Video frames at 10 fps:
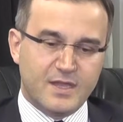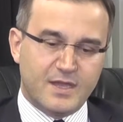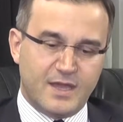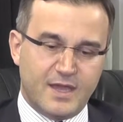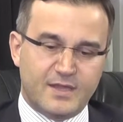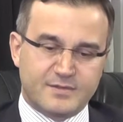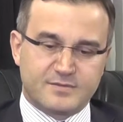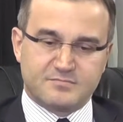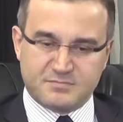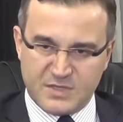
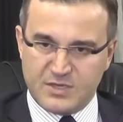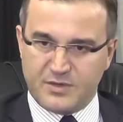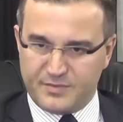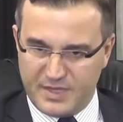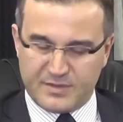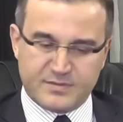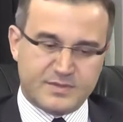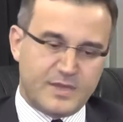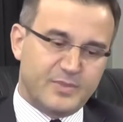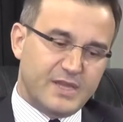And you know
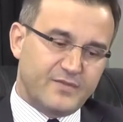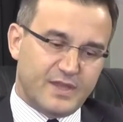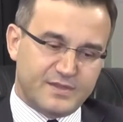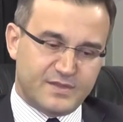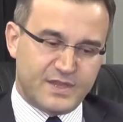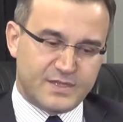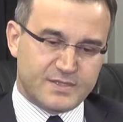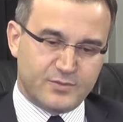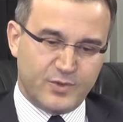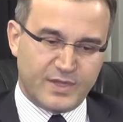they believe that the
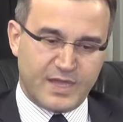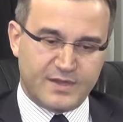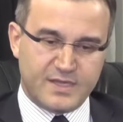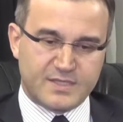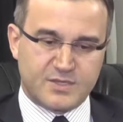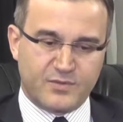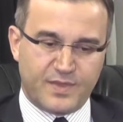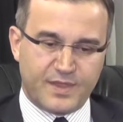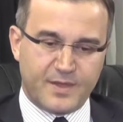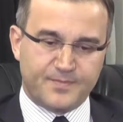things will get easier
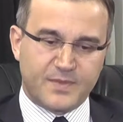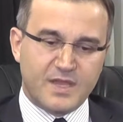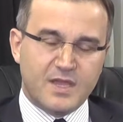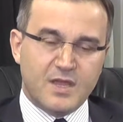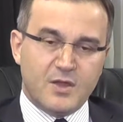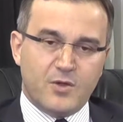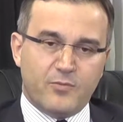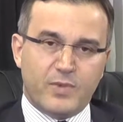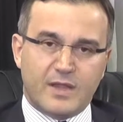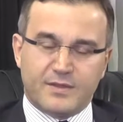with that.
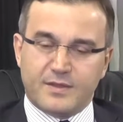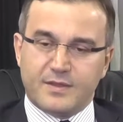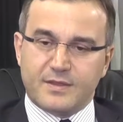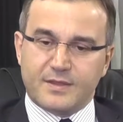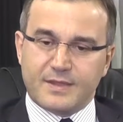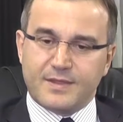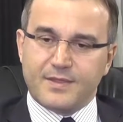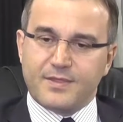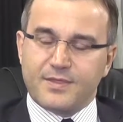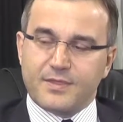Well,
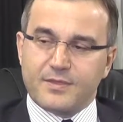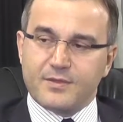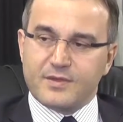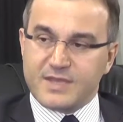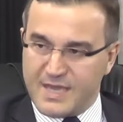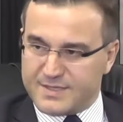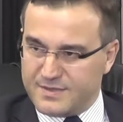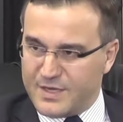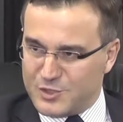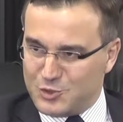yes,
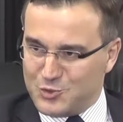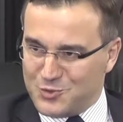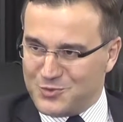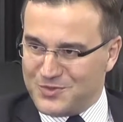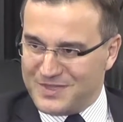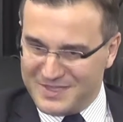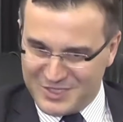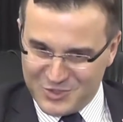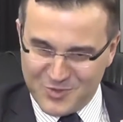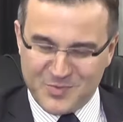that is true.
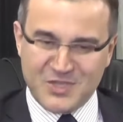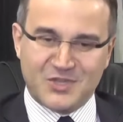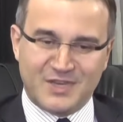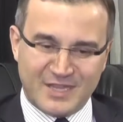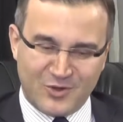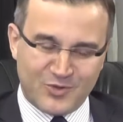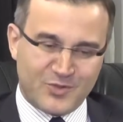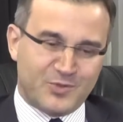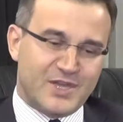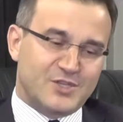The European Union already
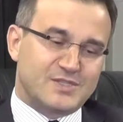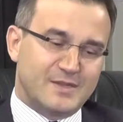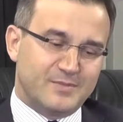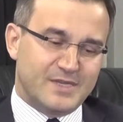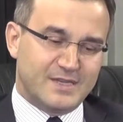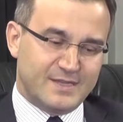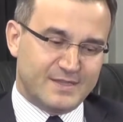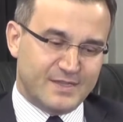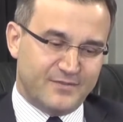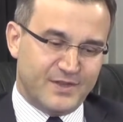pledged some
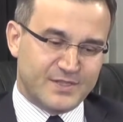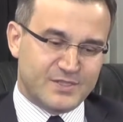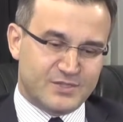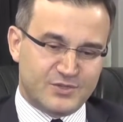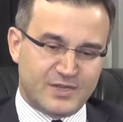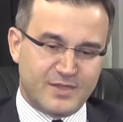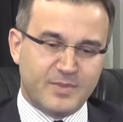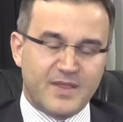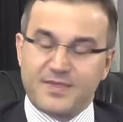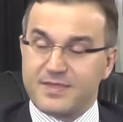the funds to Turkey,
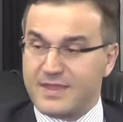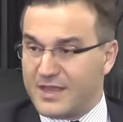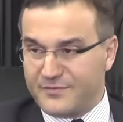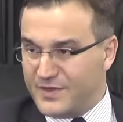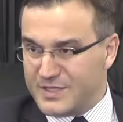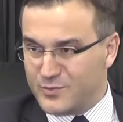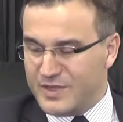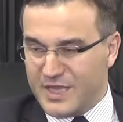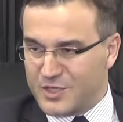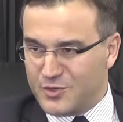but that funds will
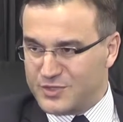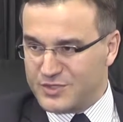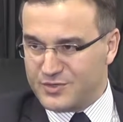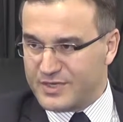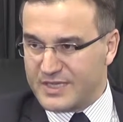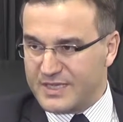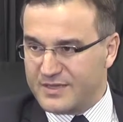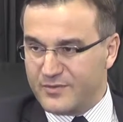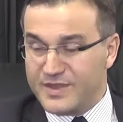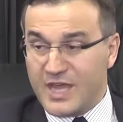not go to Turkey,
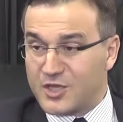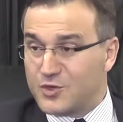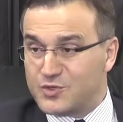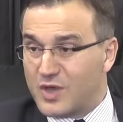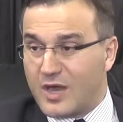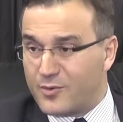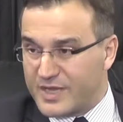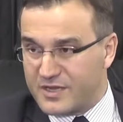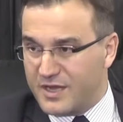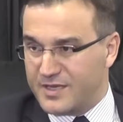will not go to our
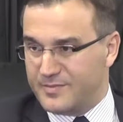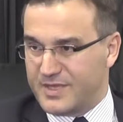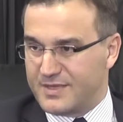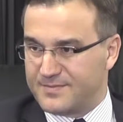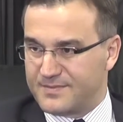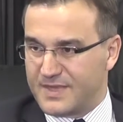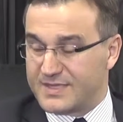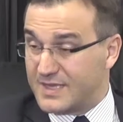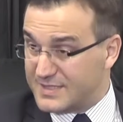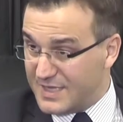economy.
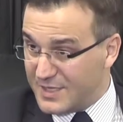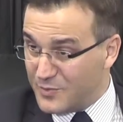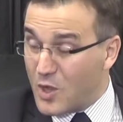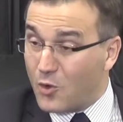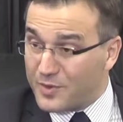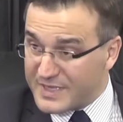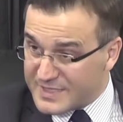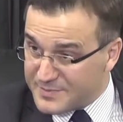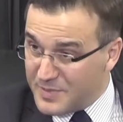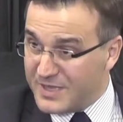As I said, we already
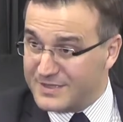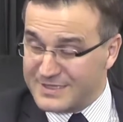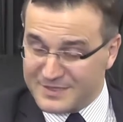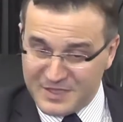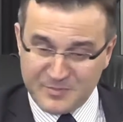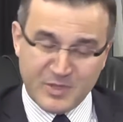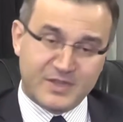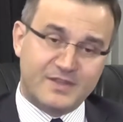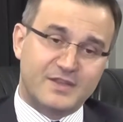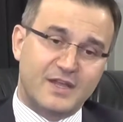spent $10
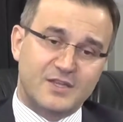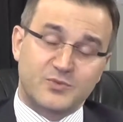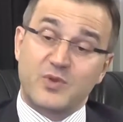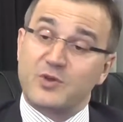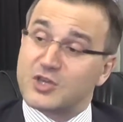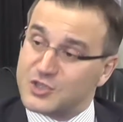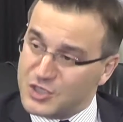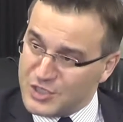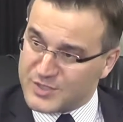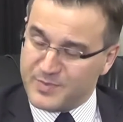billion. We will
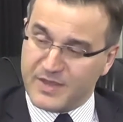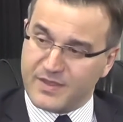continue spending